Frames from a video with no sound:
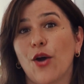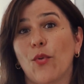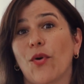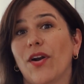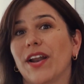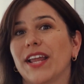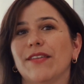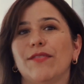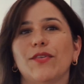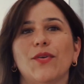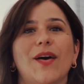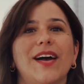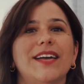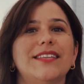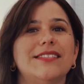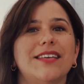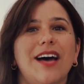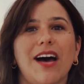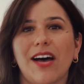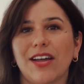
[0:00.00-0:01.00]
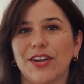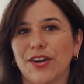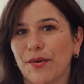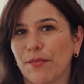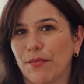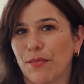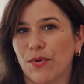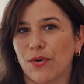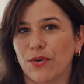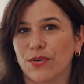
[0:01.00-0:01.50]
where I give you a ton
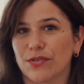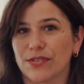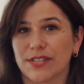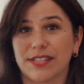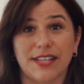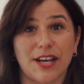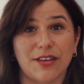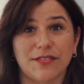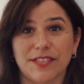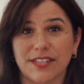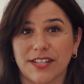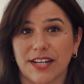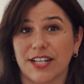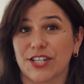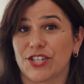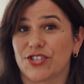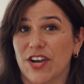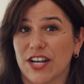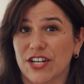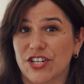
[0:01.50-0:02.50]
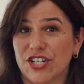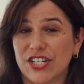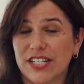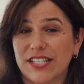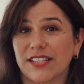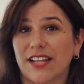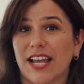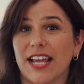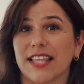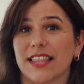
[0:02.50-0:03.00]
more self-study
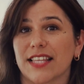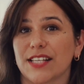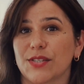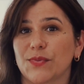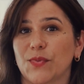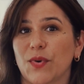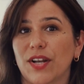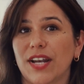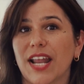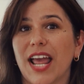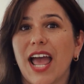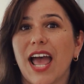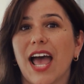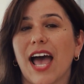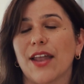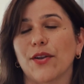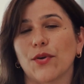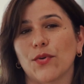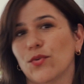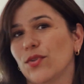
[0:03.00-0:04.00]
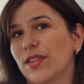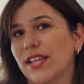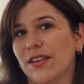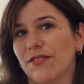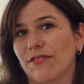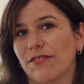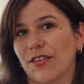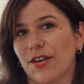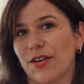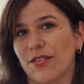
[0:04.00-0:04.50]
strategies like this one and all the
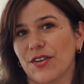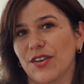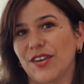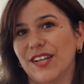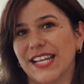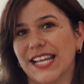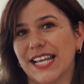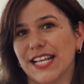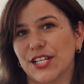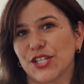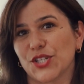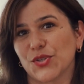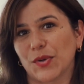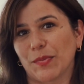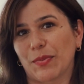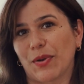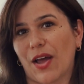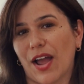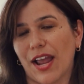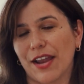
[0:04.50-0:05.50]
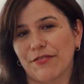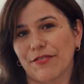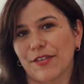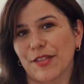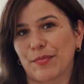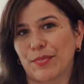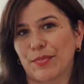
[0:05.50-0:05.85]
info that you need to apply for the